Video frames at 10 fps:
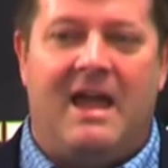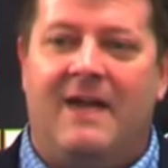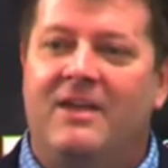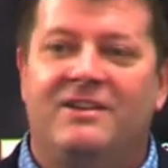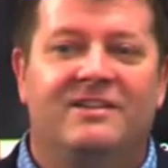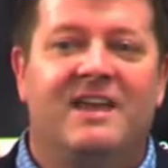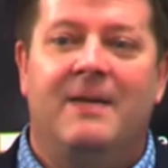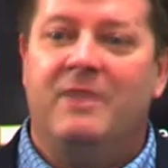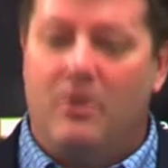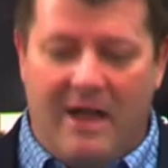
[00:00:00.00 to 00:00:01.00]
and they just
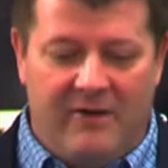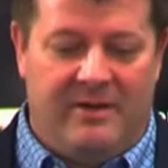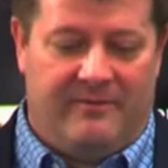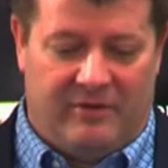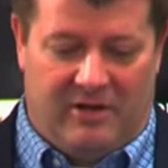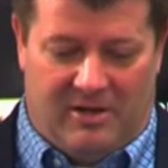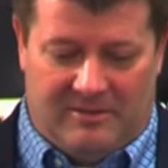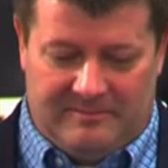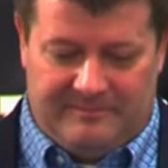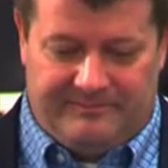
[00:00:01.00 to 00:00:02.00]
can't be around him for long.